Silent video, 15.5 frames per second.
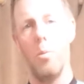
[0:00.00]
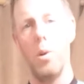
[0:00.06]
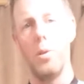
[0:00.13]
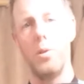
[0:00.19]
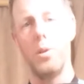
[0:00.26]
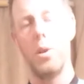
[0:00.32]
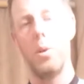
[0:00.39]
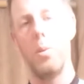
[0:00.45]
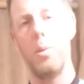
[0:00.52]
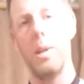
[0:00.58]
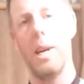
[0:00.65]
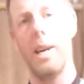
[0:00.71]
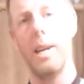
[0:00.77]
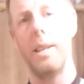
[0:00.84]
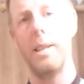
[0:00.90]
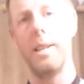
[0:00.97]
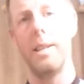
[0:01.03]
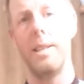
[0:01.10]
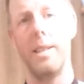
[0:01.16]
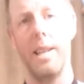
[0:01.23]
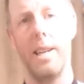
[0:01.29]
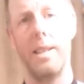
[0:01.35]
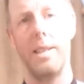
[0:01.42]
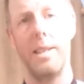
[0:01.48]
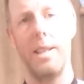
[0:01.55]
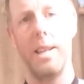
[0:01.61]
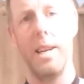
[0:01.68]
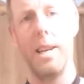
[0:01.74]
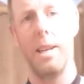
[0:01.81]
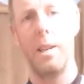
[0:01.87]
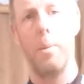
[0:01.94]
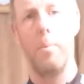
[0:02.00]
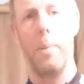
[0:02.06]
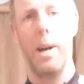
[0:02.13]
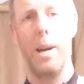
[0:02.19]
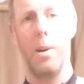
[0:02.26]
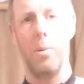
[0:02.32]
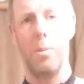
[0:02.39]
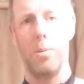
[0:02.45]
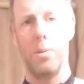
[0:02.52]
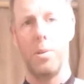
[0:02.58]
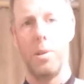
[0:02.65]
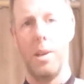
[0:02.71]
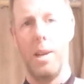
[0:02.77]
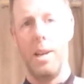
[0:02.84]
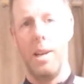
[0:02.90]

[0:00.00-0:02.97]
£129.99.